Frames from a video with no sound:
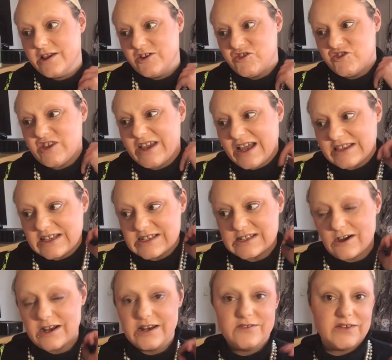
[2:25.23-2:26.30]
she had this
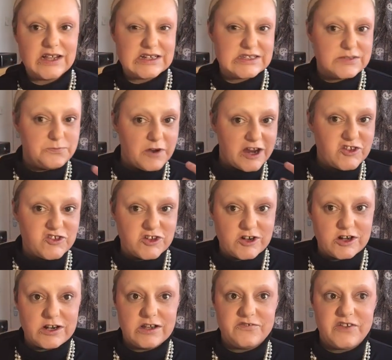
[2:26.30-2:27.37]
kind of expression
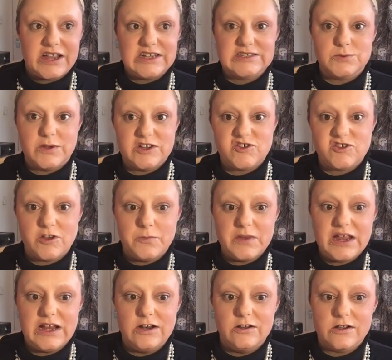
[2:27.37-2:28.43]
on her face, which to
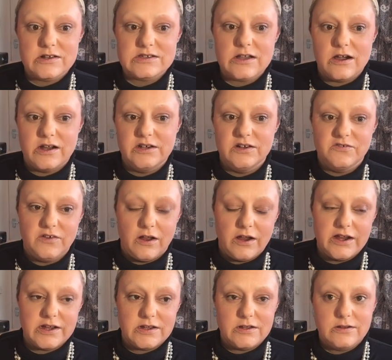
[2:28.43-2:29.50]
me looked kind of
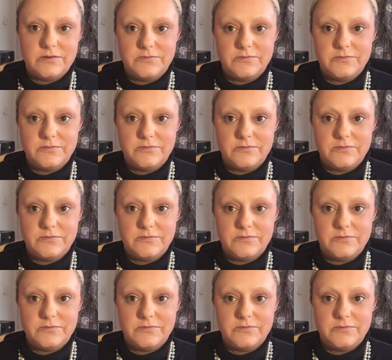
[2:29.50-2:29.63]
like